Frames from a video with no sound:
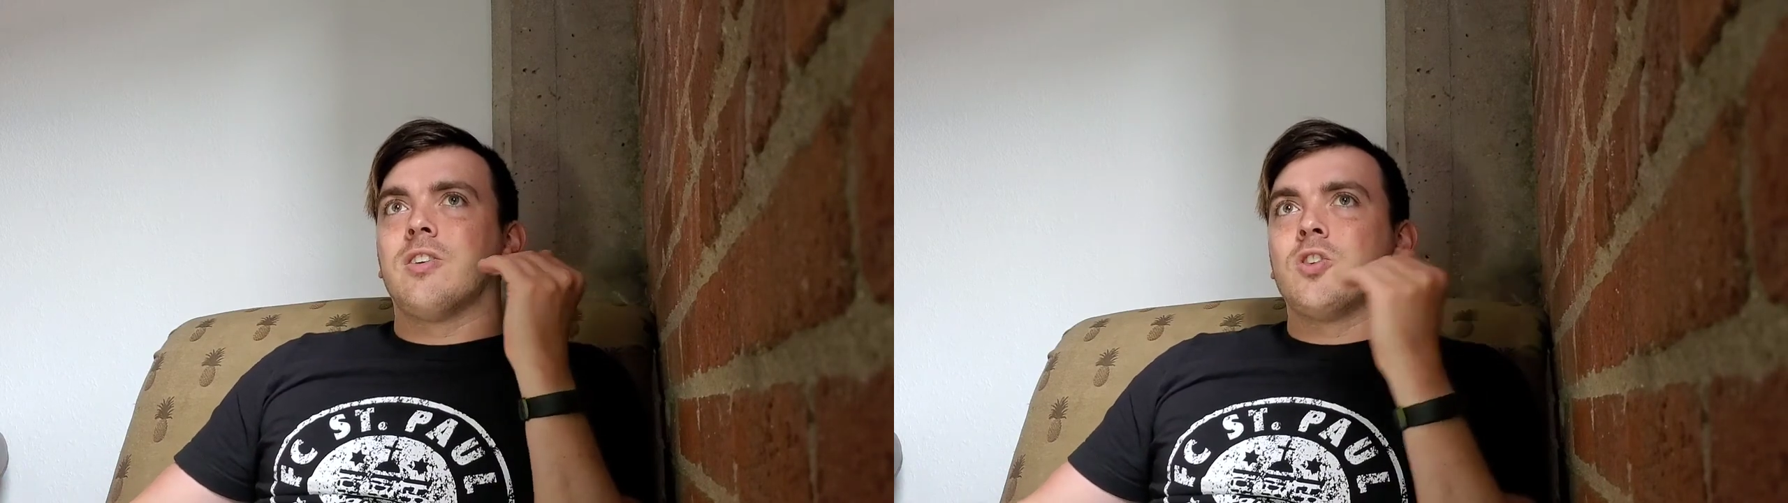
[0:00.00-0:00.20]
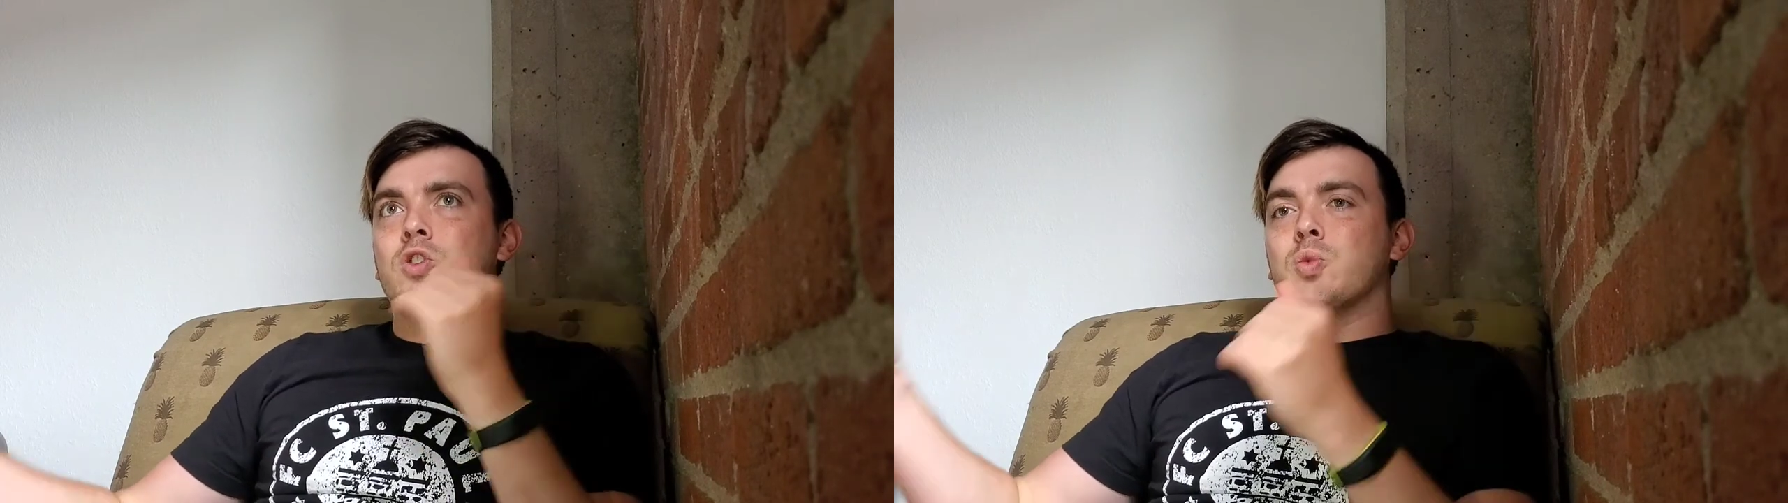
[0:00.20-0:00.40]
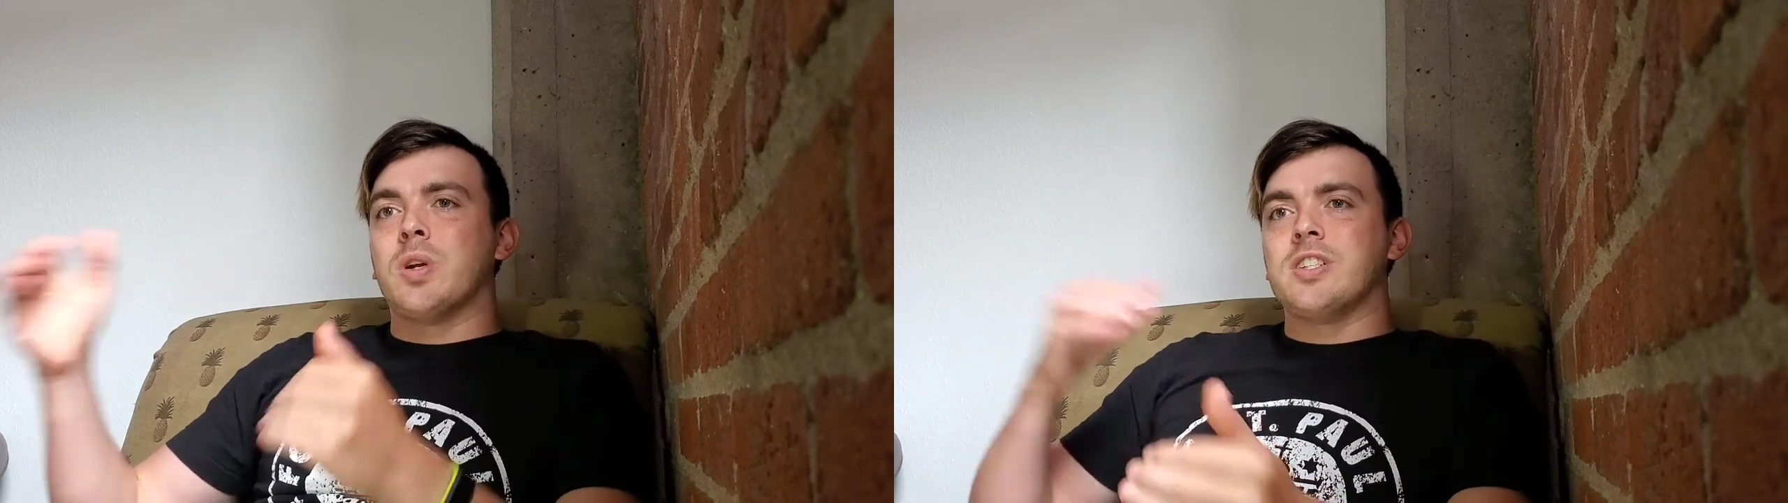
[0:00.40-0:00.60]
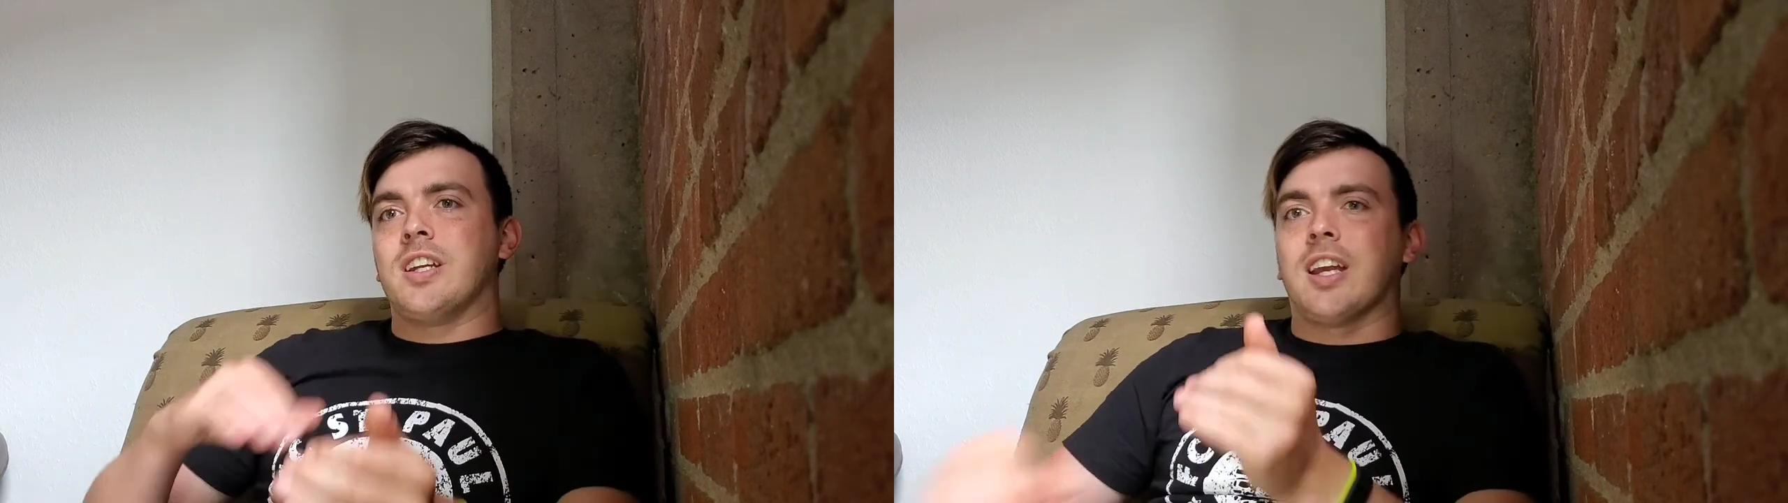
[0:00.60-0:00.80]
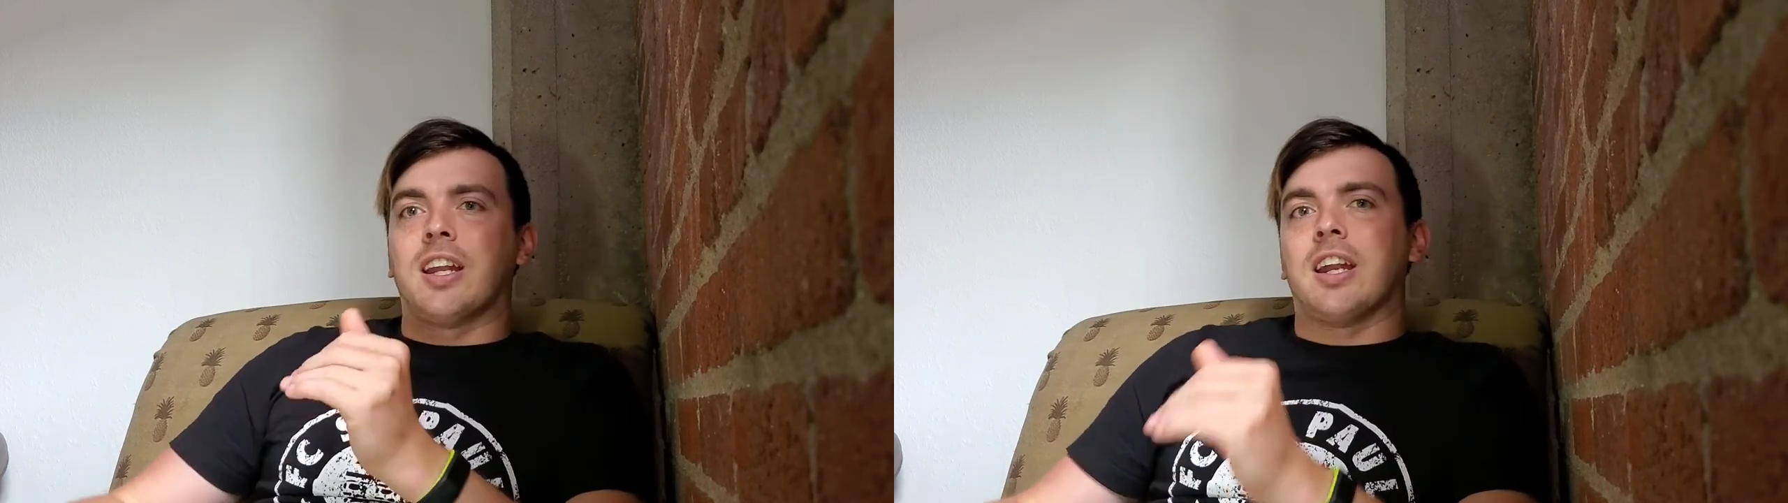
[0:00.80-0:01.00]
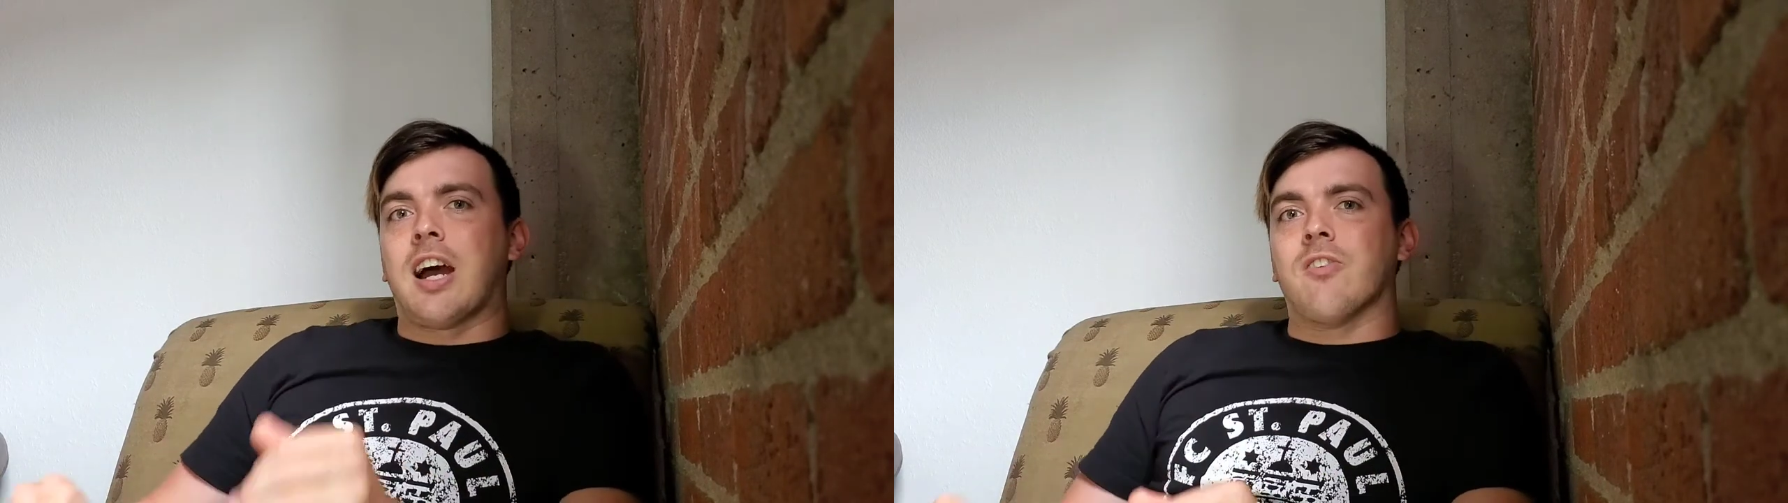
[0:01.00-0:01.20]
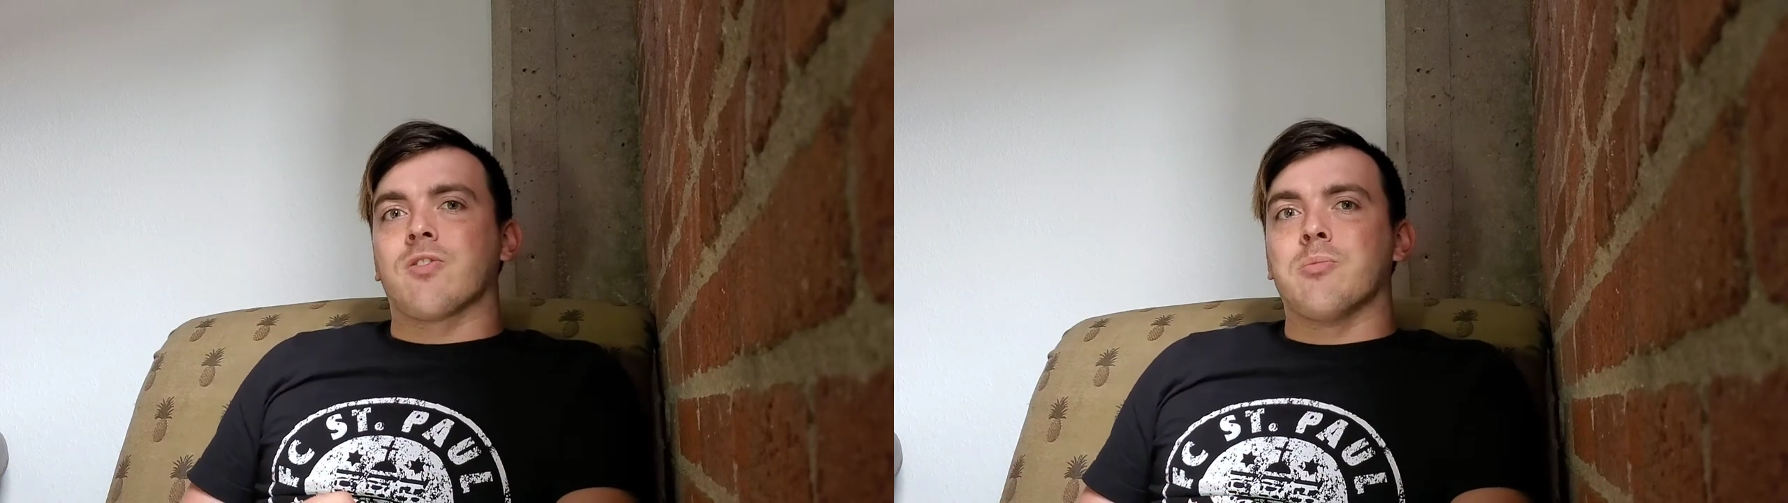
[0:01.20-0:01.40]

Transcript: switching in and out from